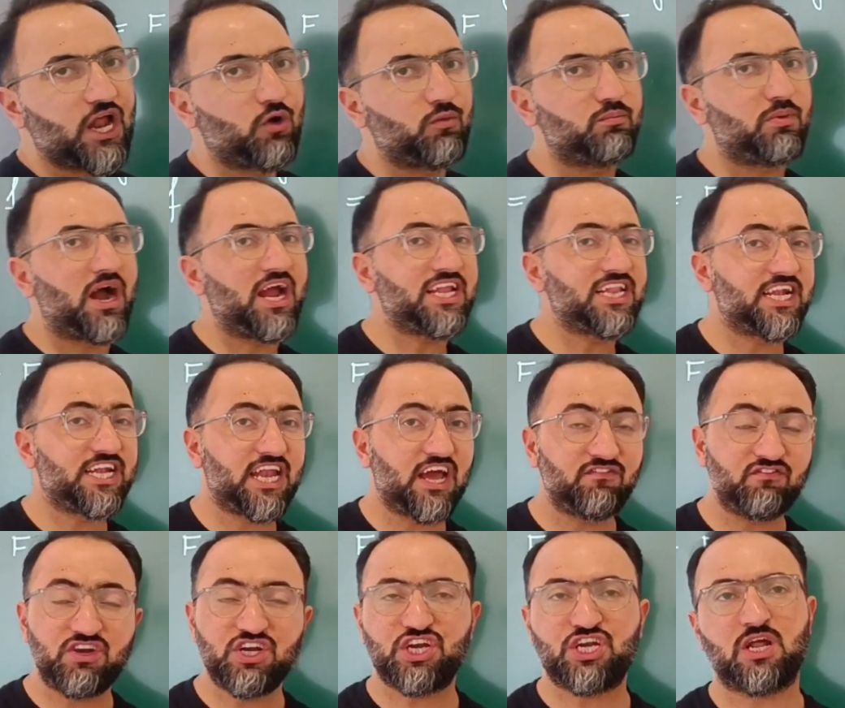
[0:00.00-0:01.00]
now by the
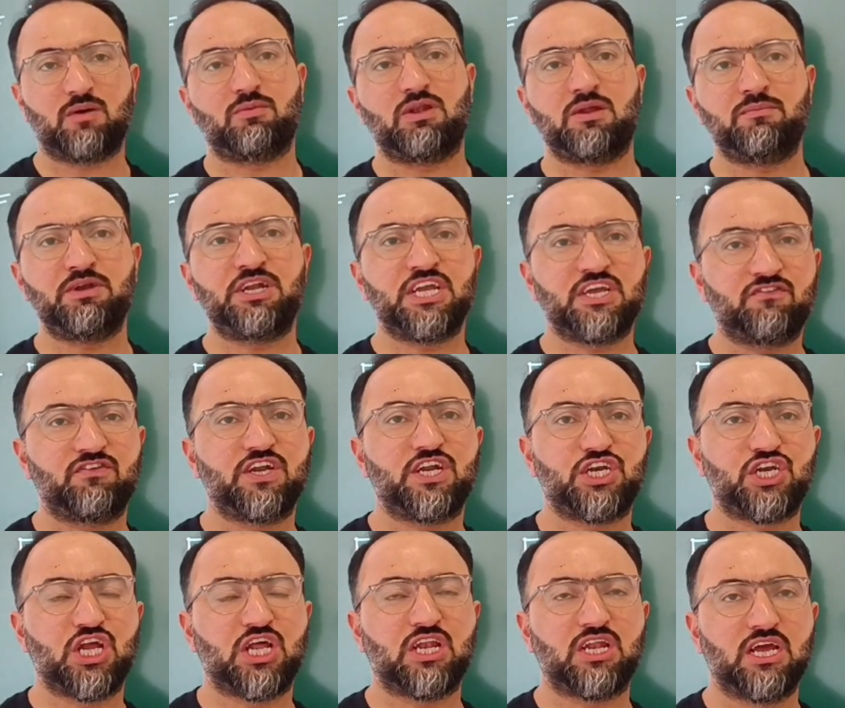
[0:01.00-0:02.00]
definition of limiting
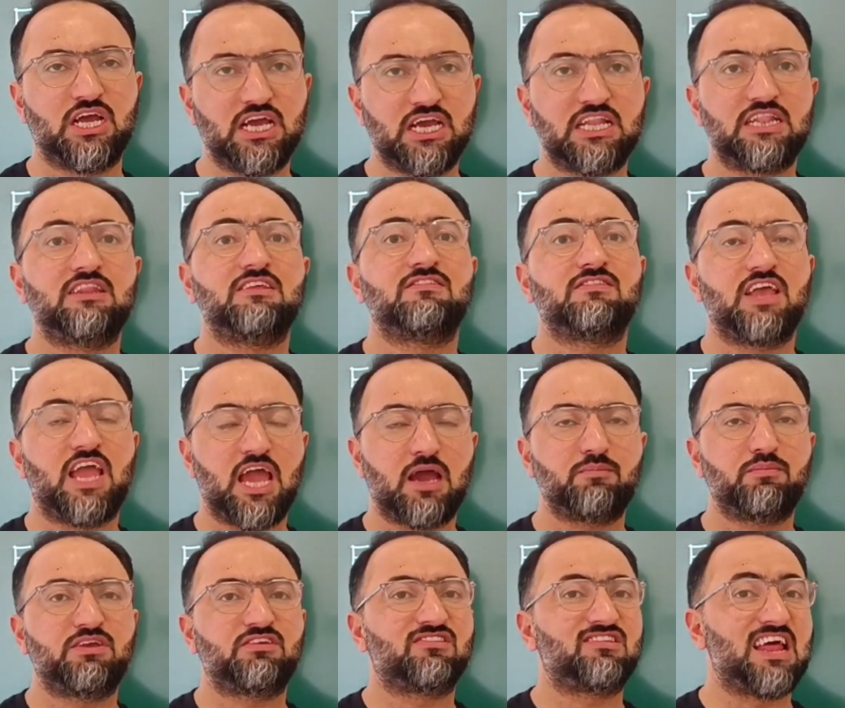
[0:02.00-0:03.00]
friction, this
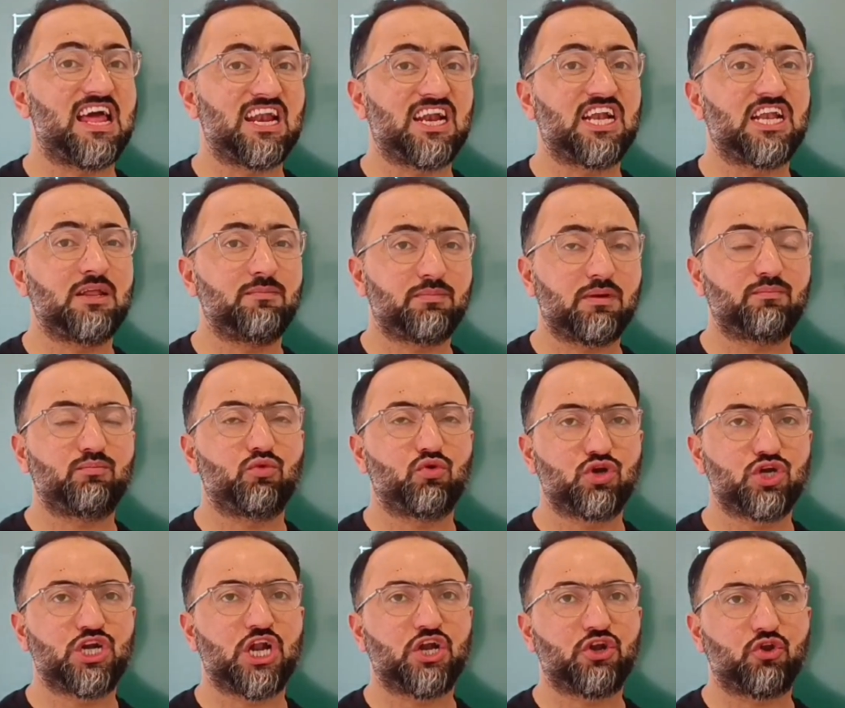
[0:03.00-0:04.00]
F is directly
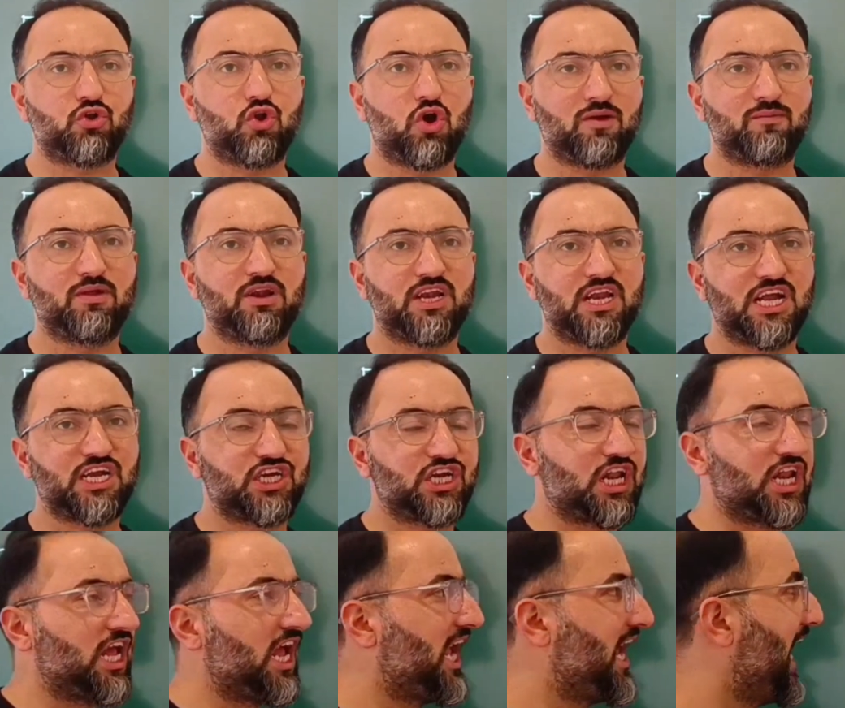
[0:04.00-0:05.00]
proportional to normal
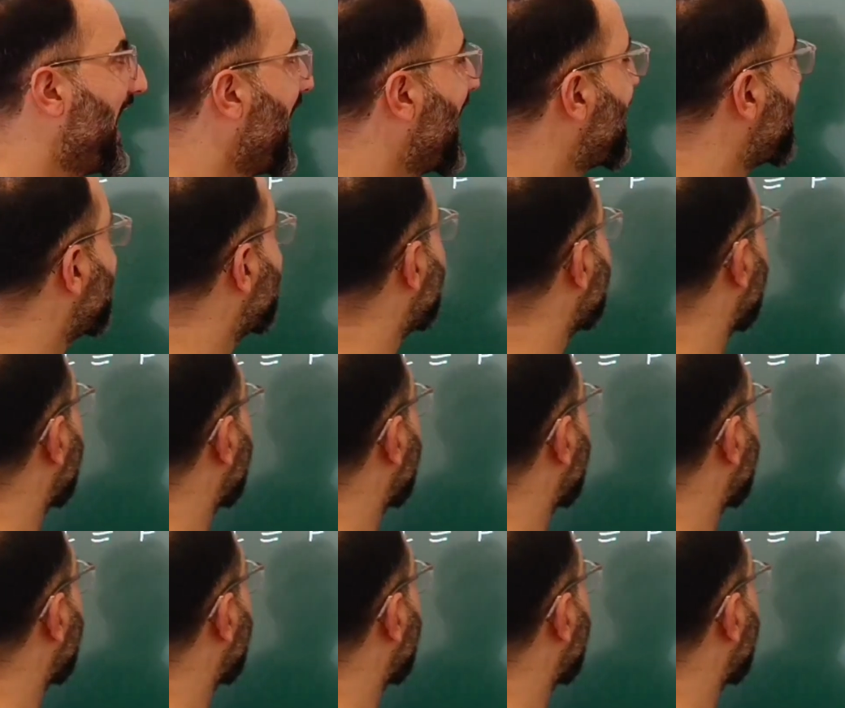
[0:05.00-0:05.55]
reaction, and